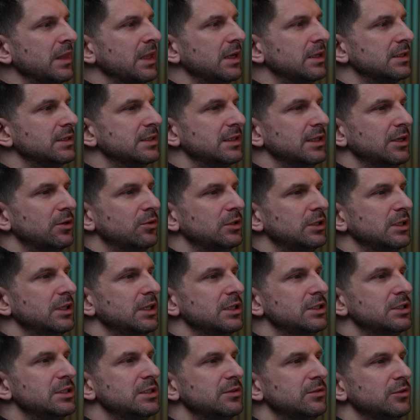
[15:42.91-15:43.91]
At 1,
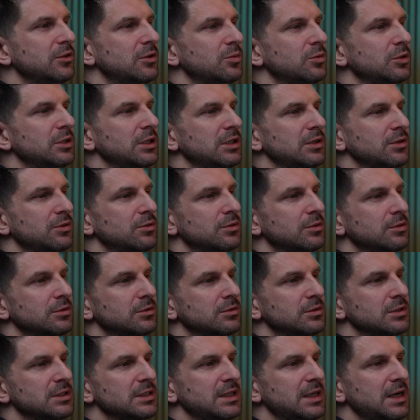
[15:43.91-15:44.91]
it will try to make
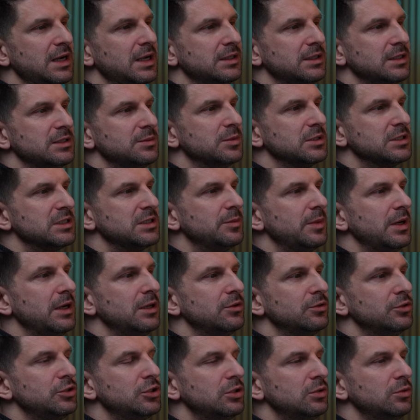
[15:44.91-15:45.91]
the line as sharp as
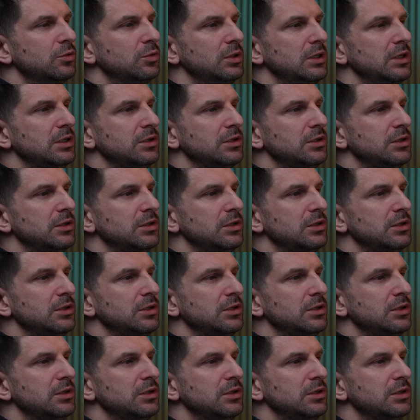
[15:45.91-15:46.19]
possible.